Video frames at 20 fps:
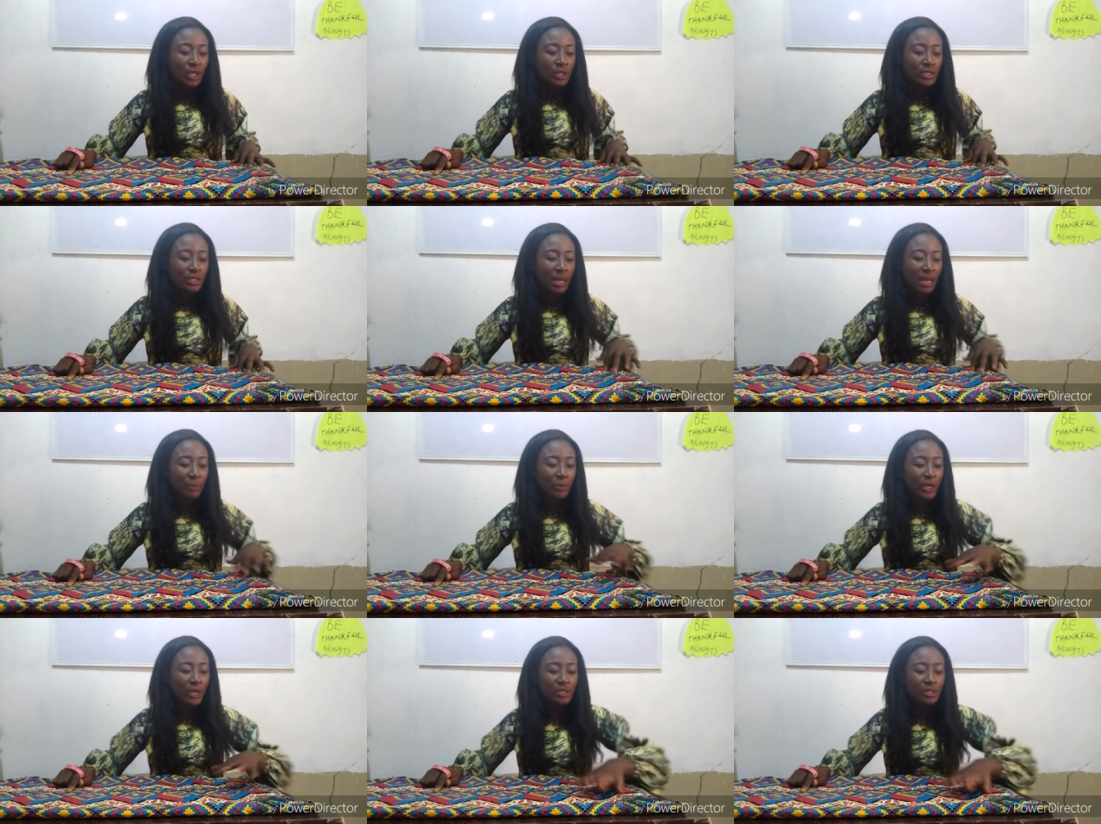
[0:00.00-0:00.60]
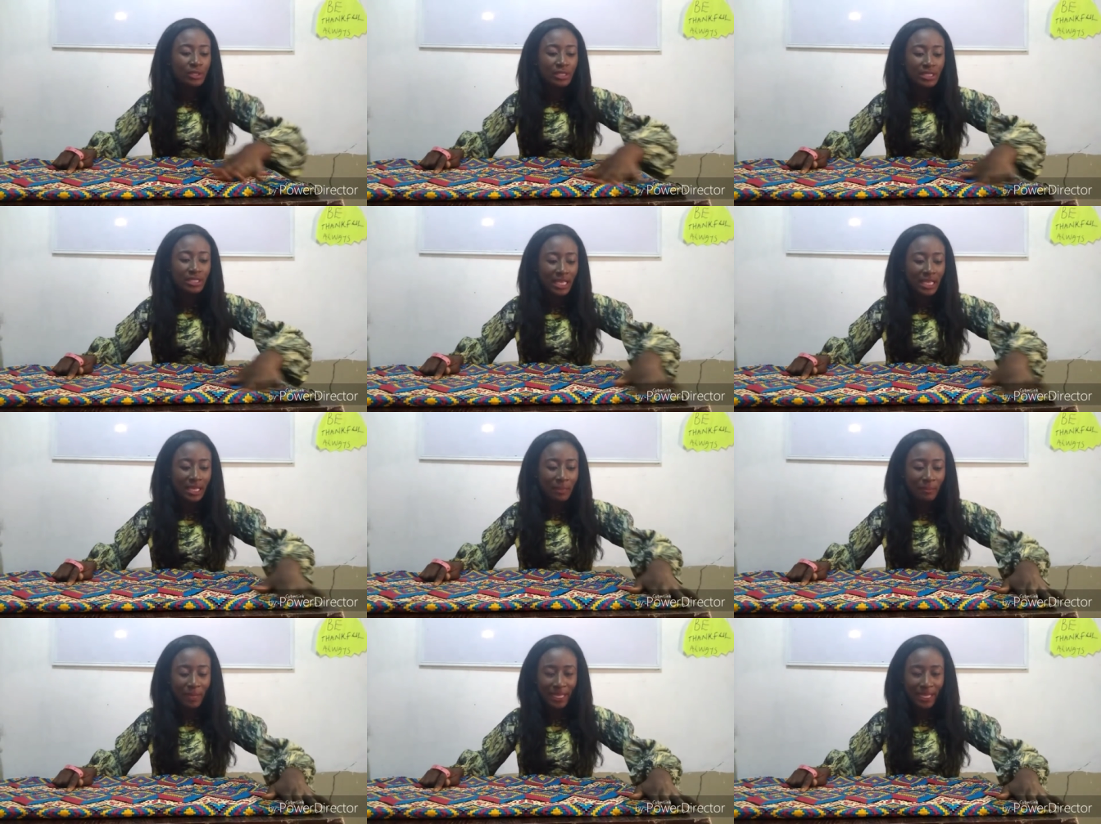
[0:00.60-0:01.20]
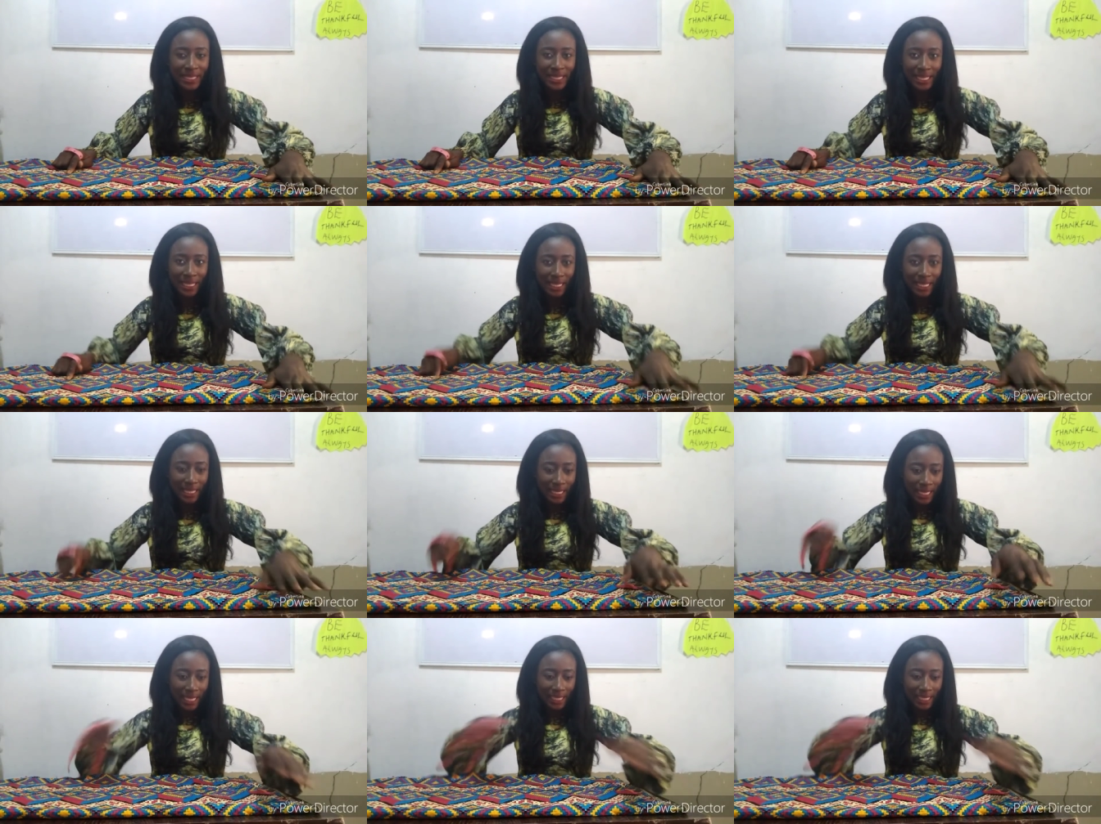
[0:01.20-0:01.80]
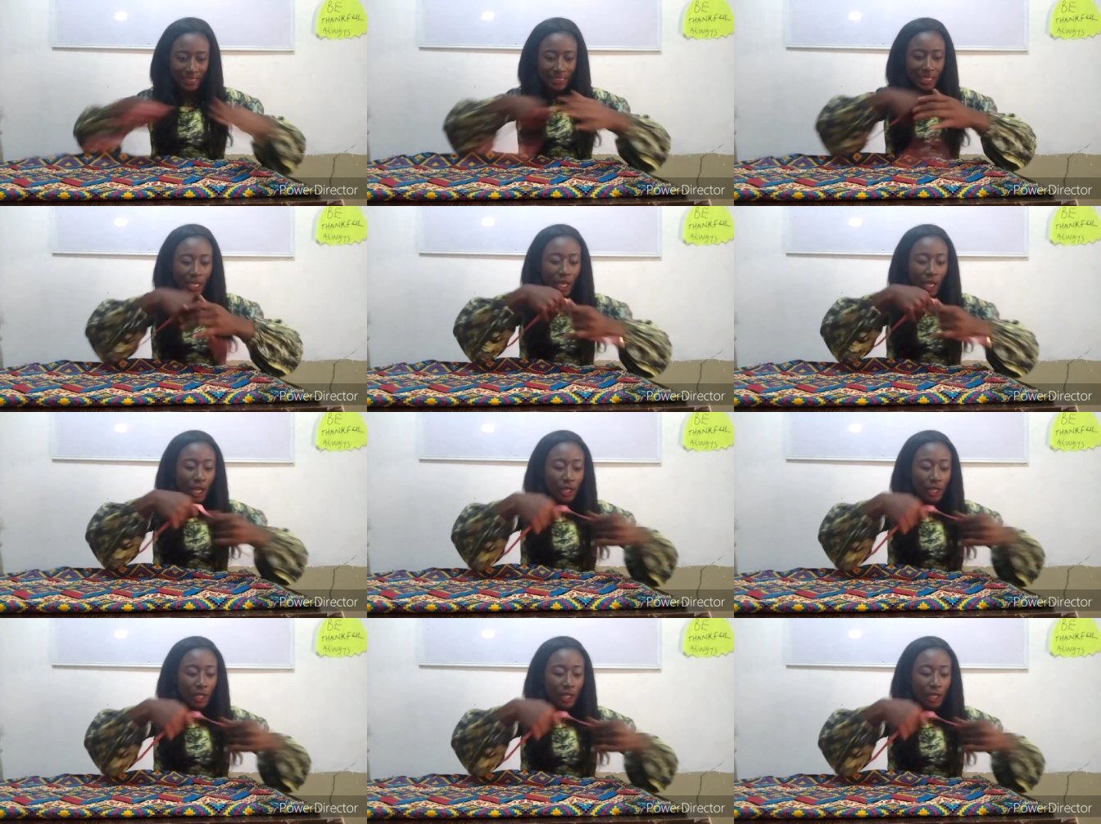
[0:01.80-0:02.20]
So I'm going to take my neckline.